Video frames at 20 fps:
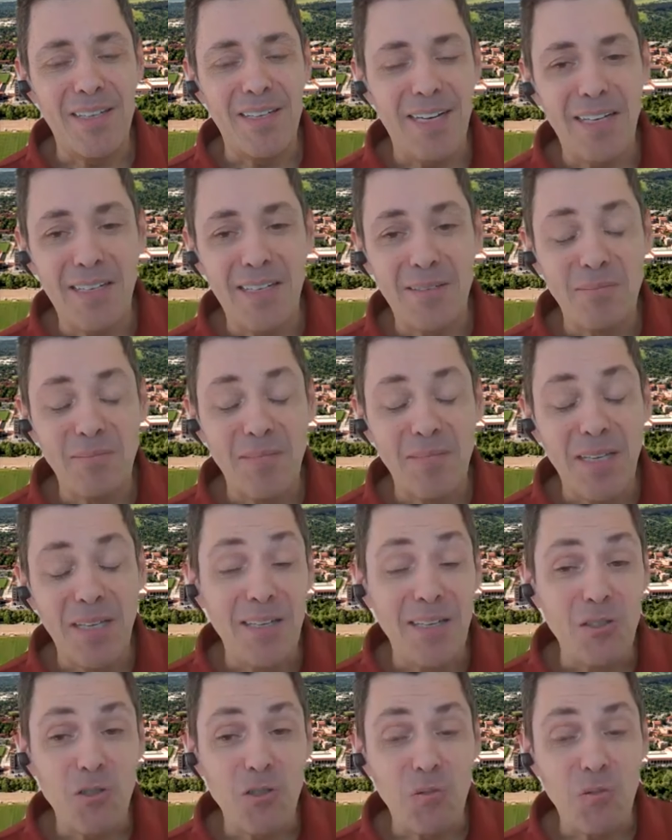uh,
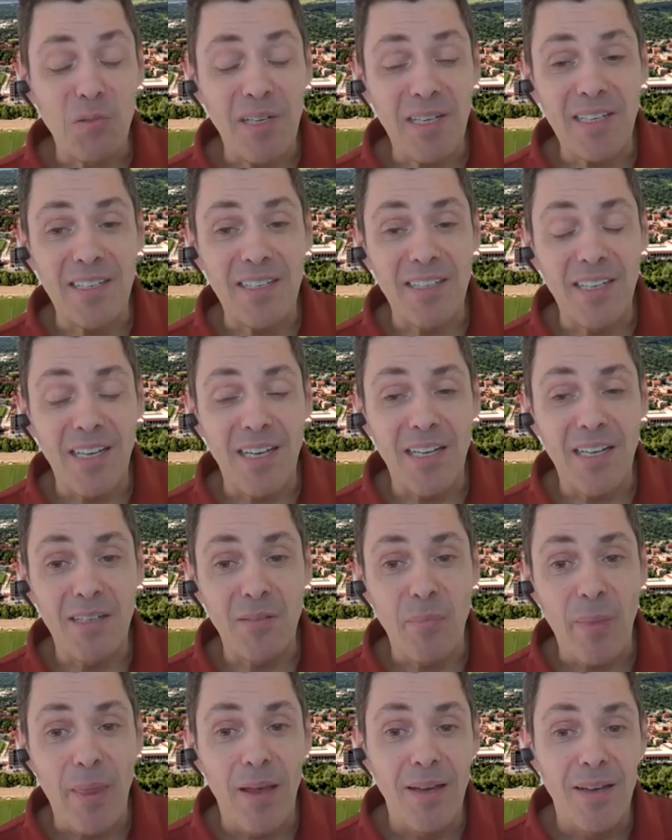just quickly,
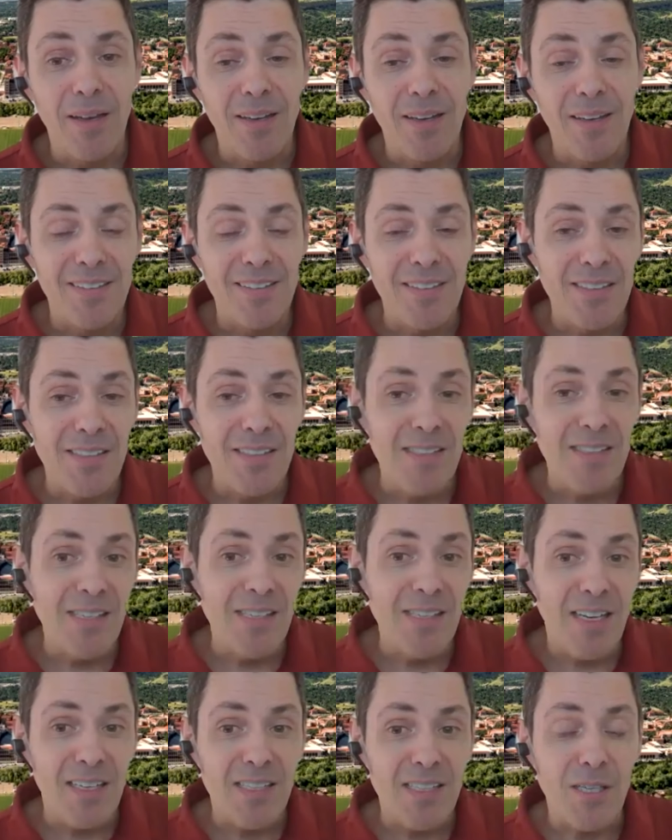um,
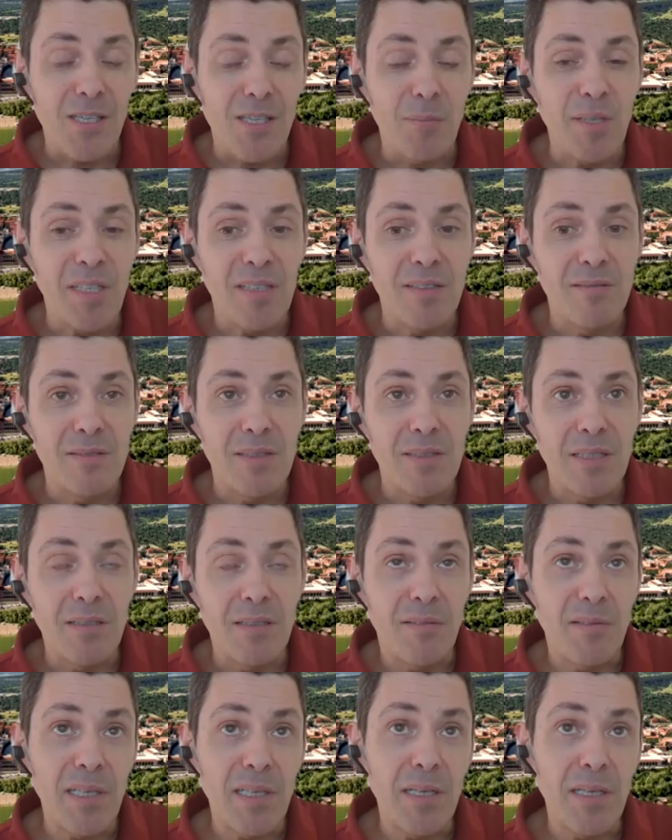Yes, I mean,
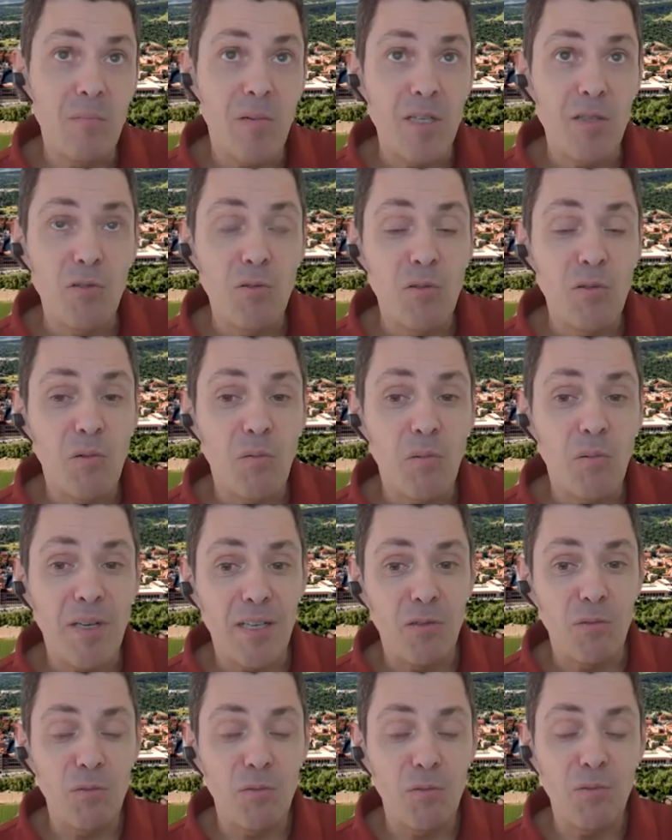really, what you don't want
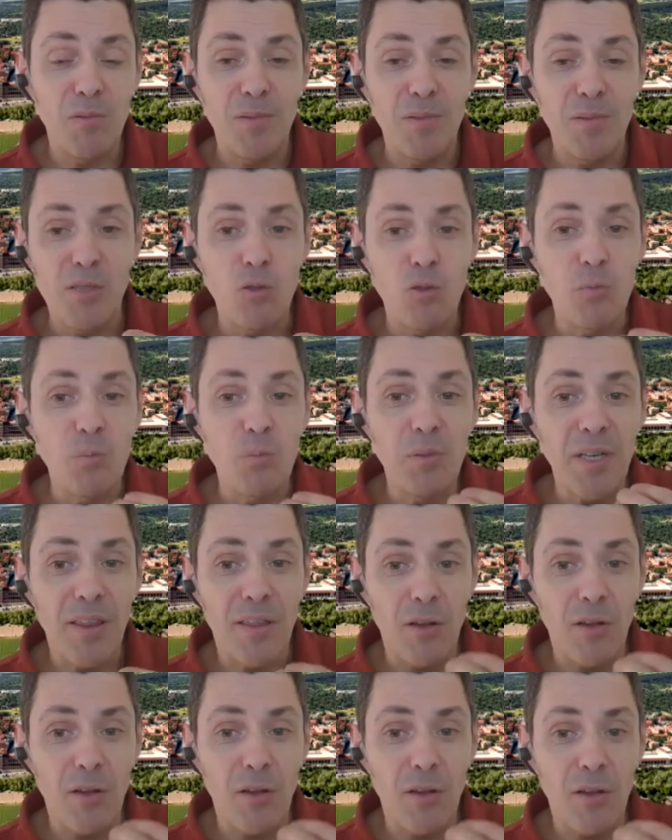to do is to breathe
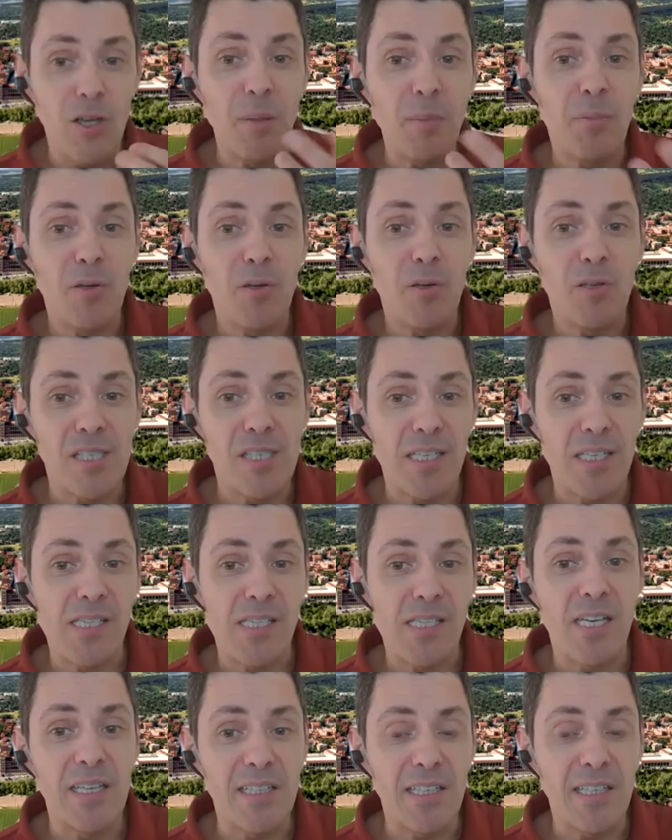other people's
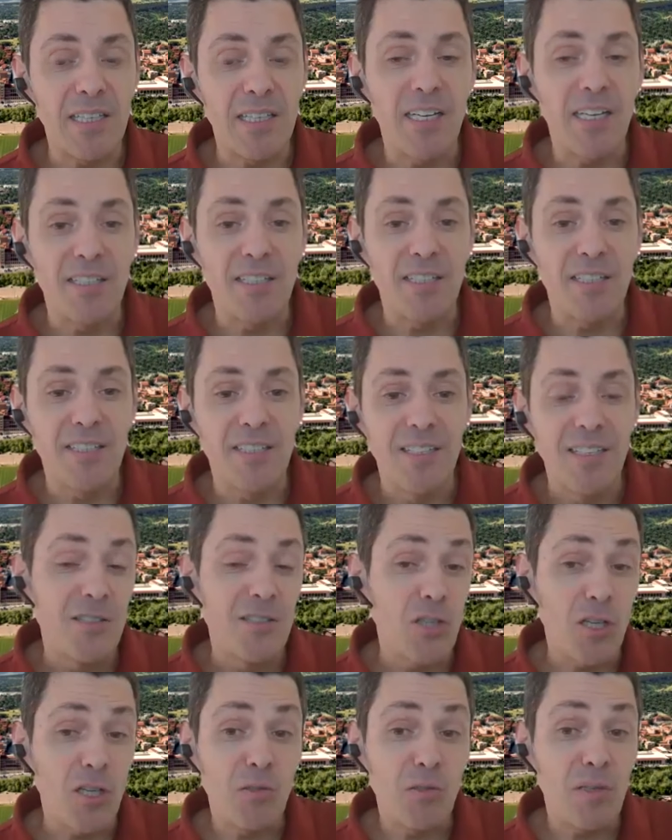exhaled air.
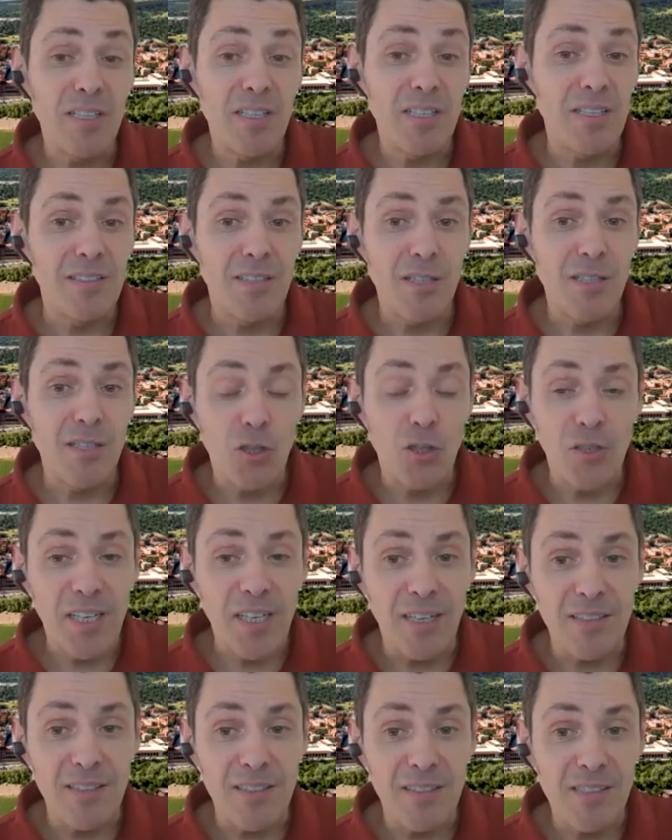So actually, the, the
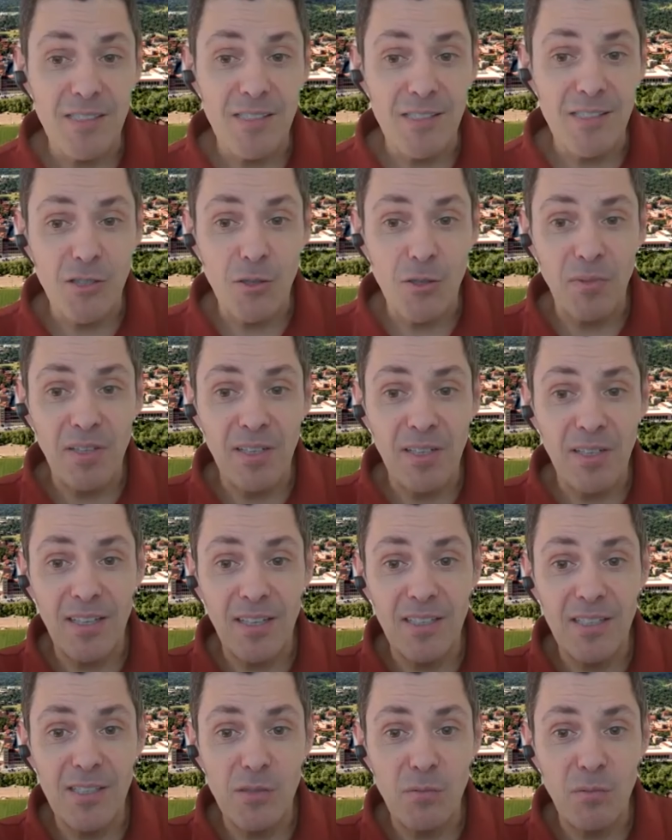shortcut is, is something
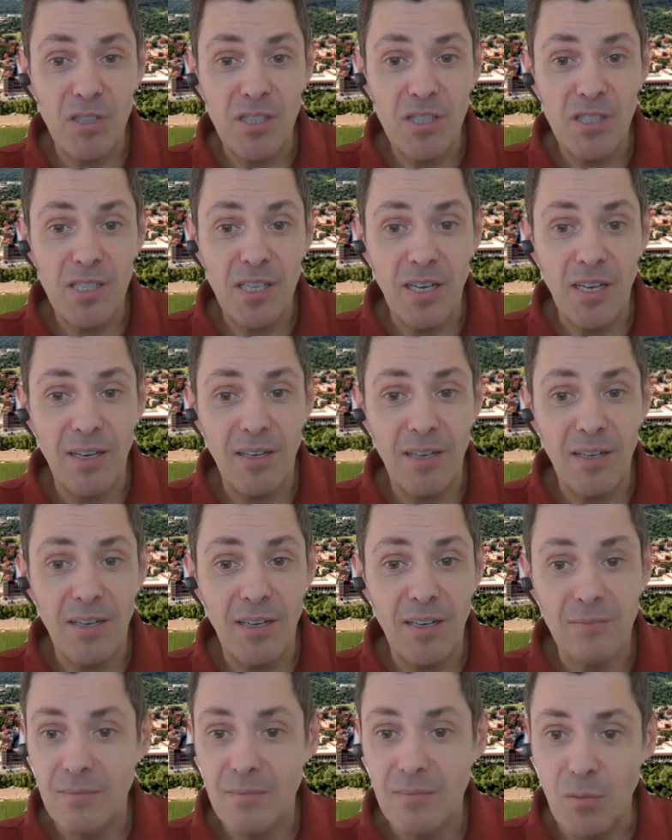like this, which is
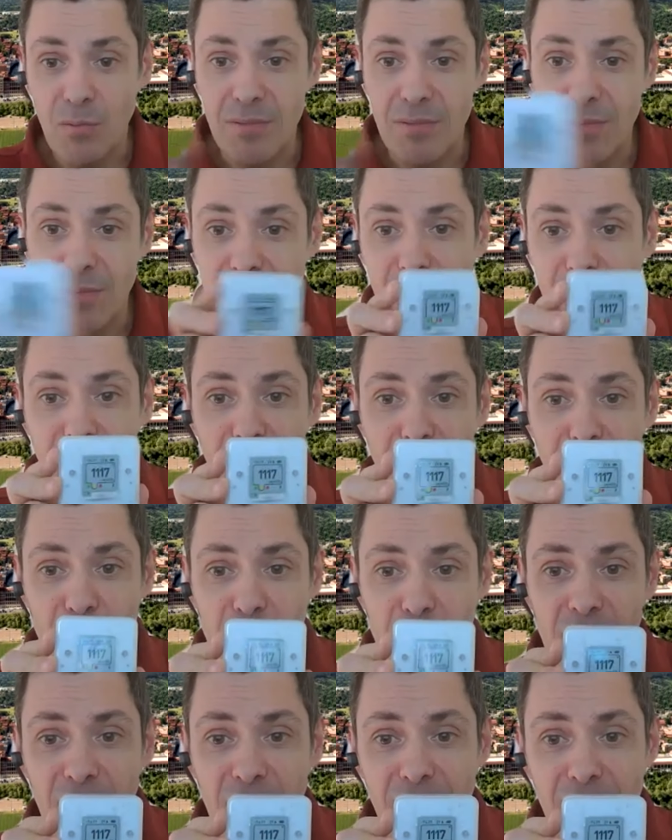um oh you
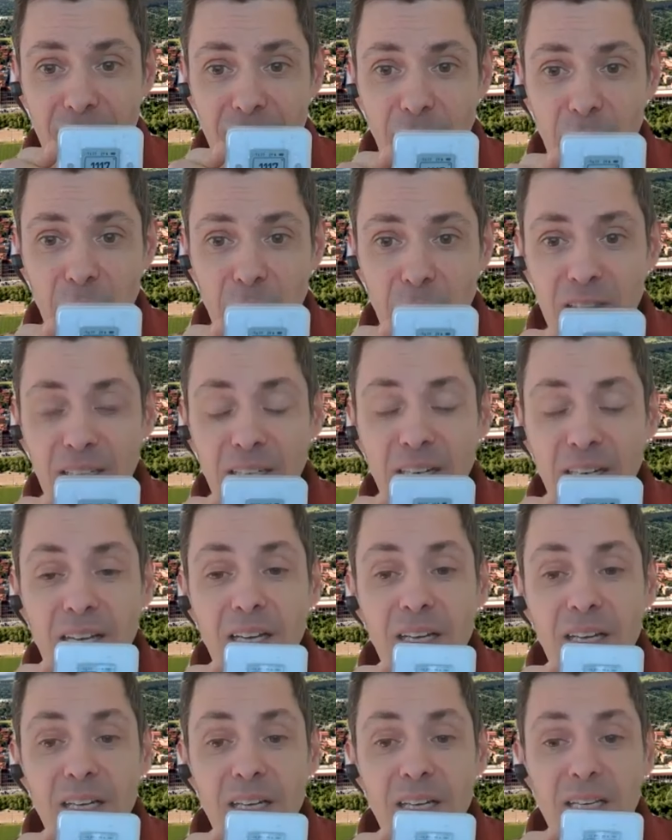cannot see it if I put it there.
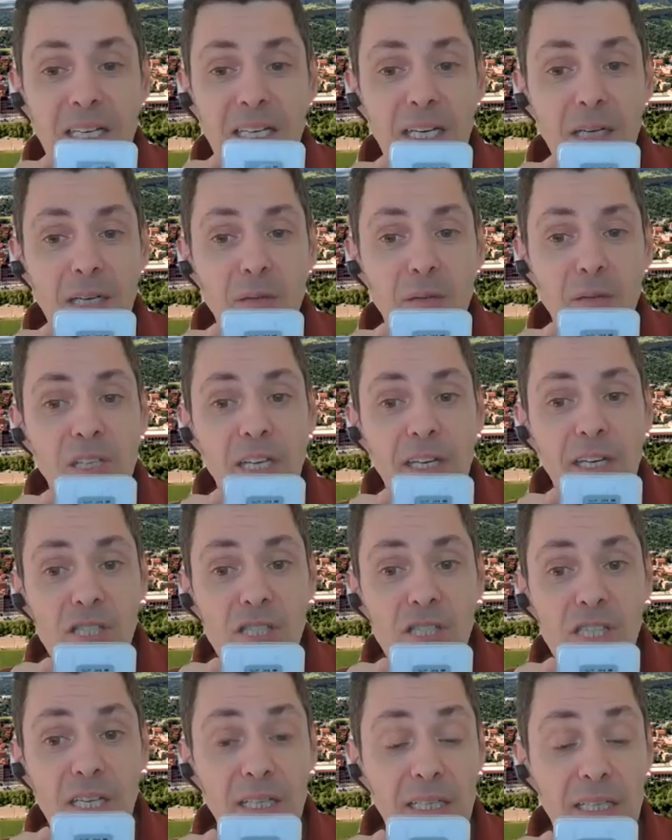It's a carbon
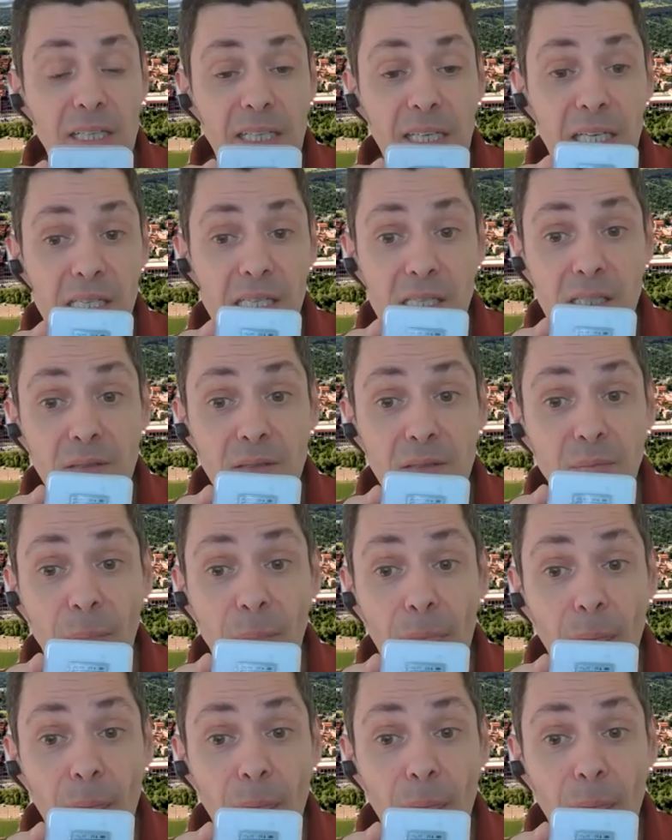dioxide analyzer,